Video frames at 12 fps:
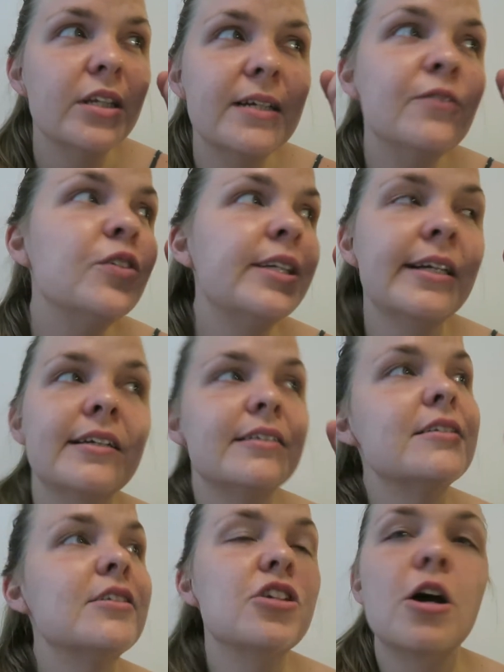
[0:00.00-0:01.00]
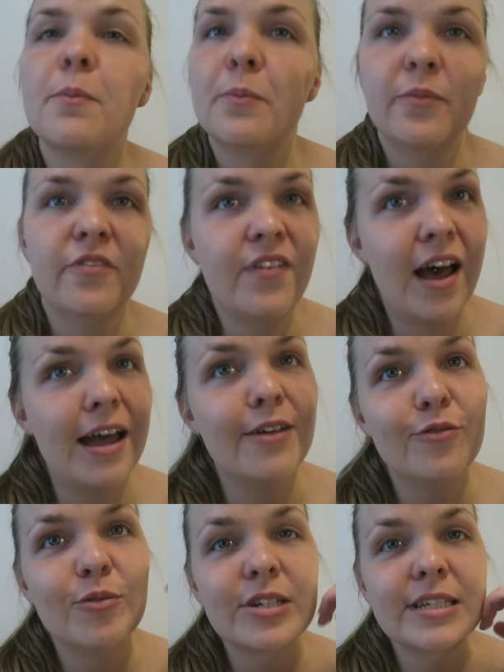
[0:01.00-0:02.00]
definitely like top
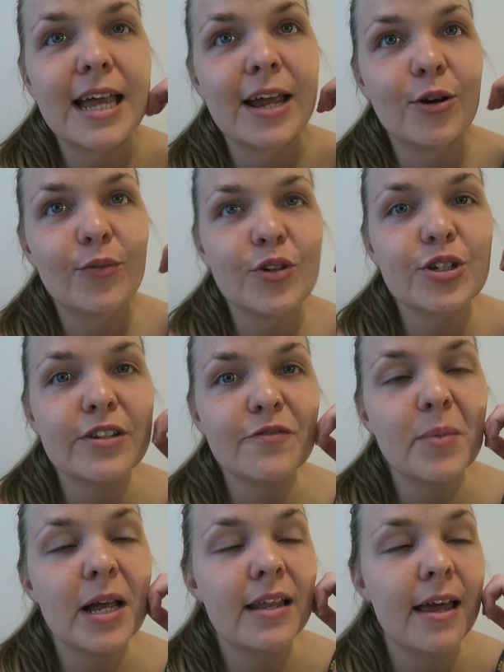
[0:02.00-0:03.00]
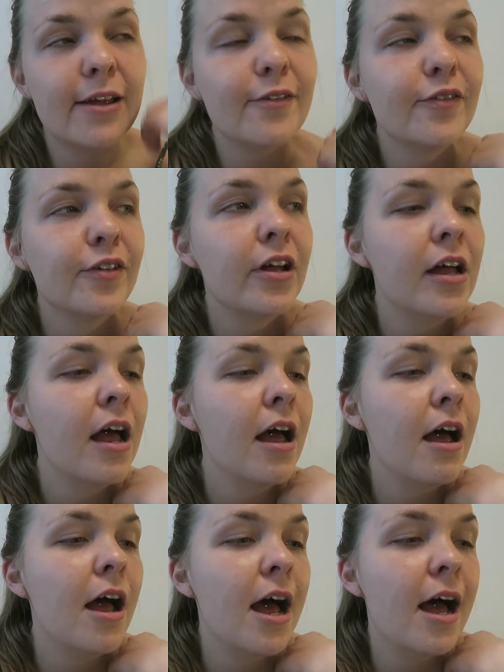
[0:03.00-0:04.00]
five worst hangovers of my life.
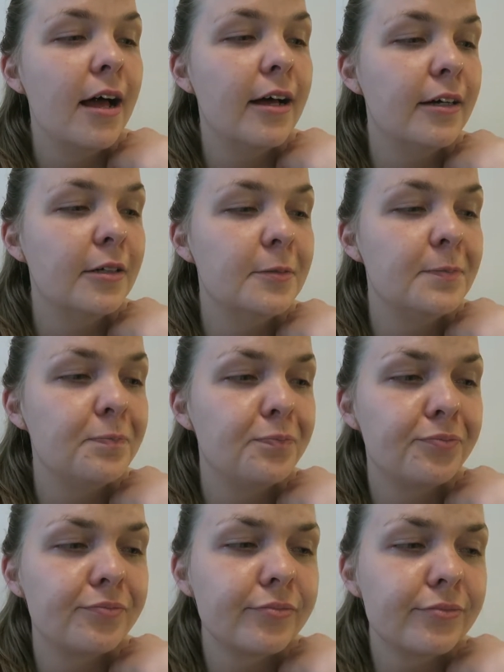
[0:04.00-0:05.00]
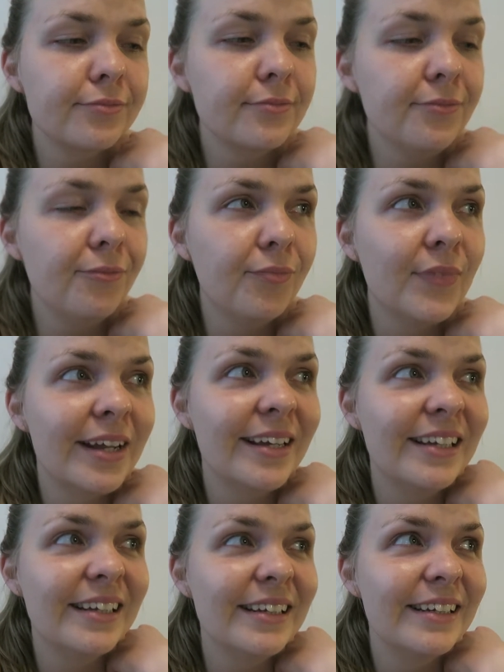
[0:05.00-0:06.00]
Um,
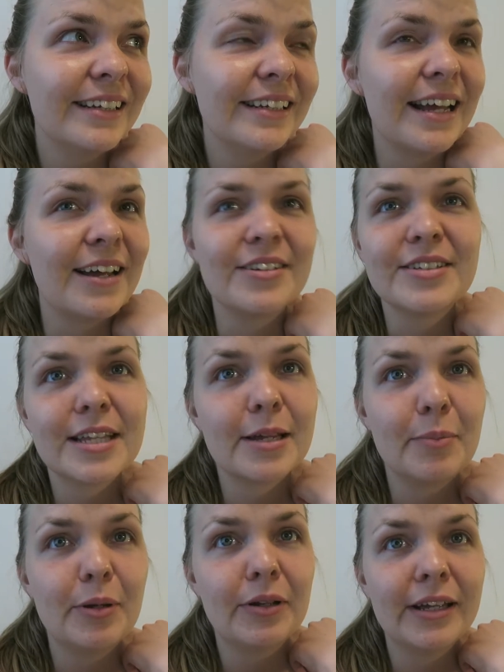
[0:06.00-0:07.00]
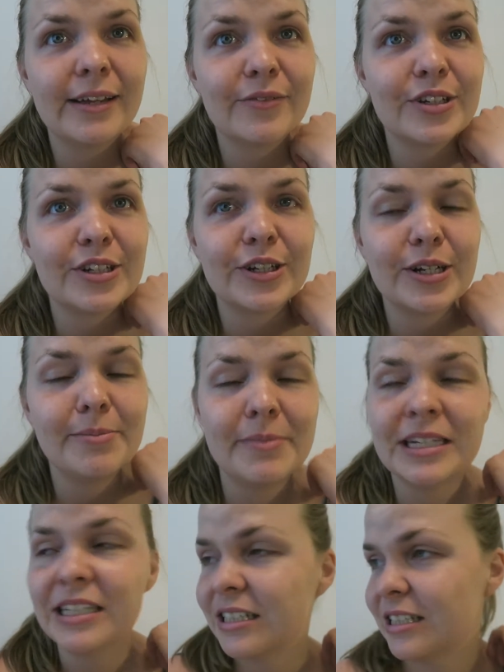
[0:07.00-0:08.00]
yeah, it's like puking every thirty
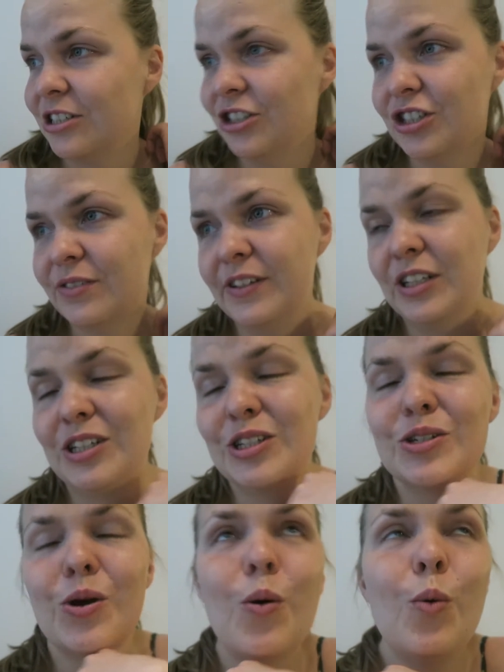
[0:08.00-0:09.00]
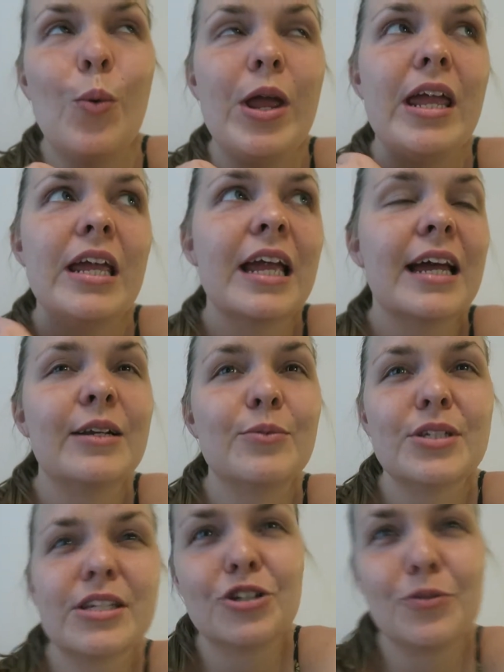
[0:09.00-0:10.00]
minutes and just feeling so weak, and it
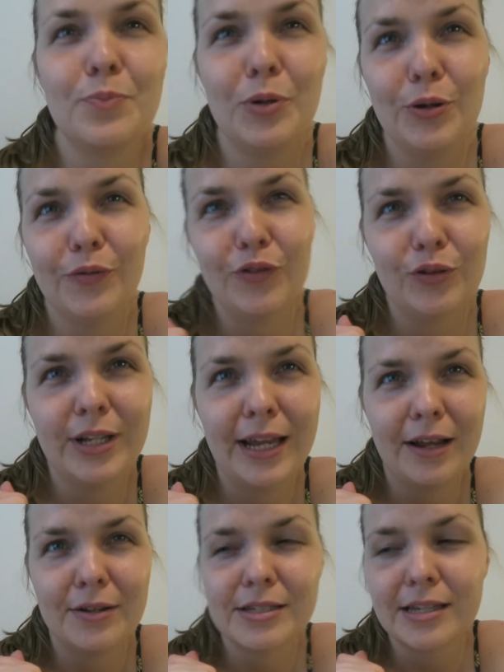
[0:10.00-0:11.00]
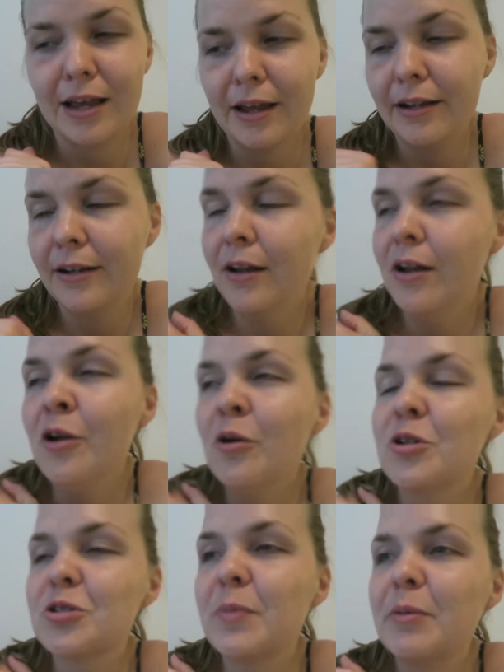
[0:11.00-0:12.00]
was such a beautiful day outside,
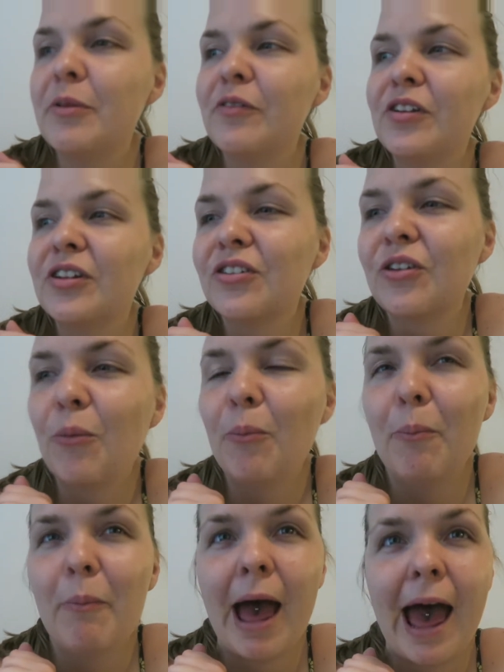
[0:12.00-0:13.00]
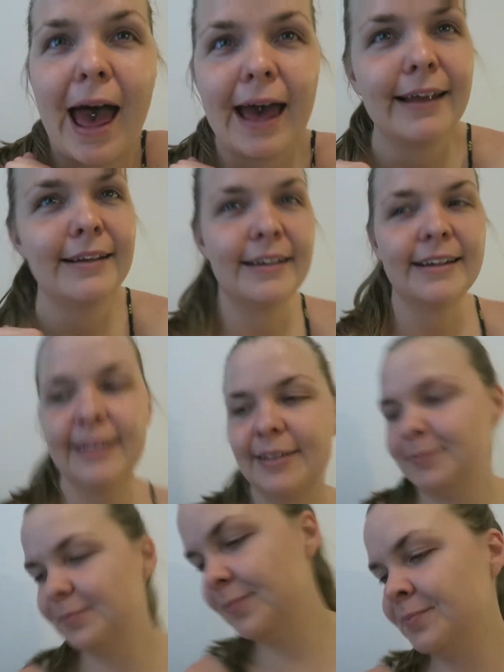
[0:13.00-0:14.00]
which made me feel so bad, like